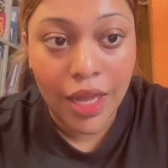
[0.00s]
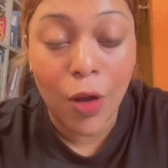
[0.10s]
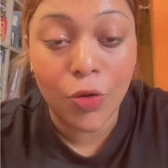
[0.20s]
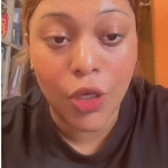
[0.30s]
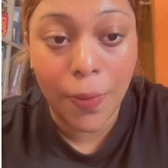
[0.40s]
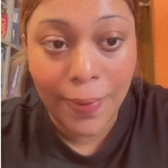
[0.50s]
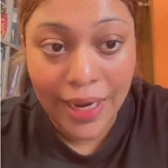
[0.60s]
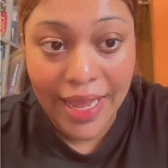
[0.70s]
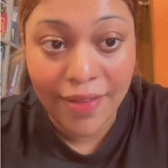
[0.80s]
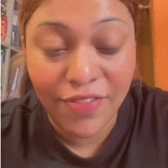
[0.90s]
Outdoor
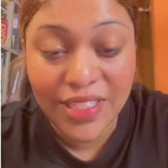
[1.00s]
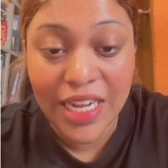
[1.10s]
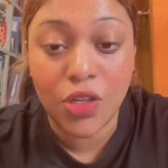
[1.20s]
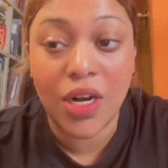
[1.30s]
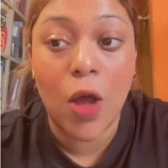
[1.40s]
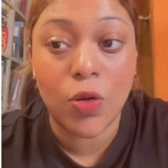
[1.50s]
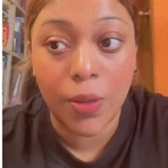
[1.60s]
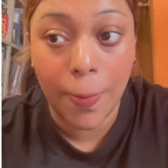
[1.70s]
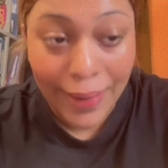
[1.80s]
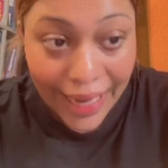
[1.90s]
play, emphasize on
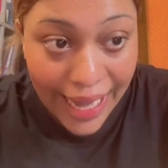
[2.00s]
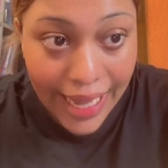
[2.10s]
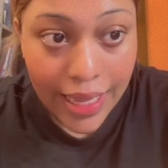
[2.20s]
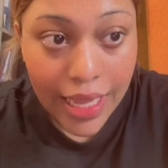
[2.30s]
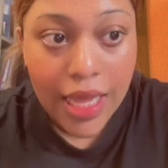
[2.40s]
outdoor play,